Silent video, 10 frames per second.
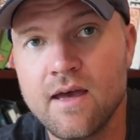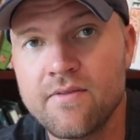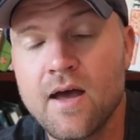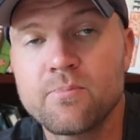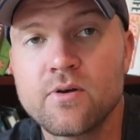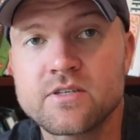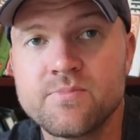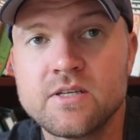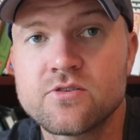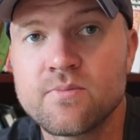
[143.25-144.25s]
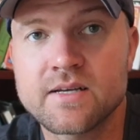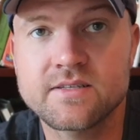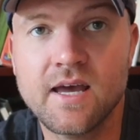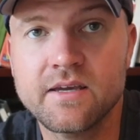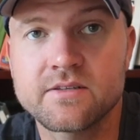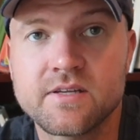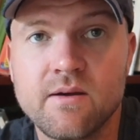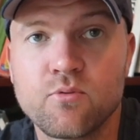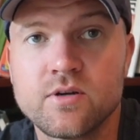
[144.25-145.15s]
And that brings me to my second tip,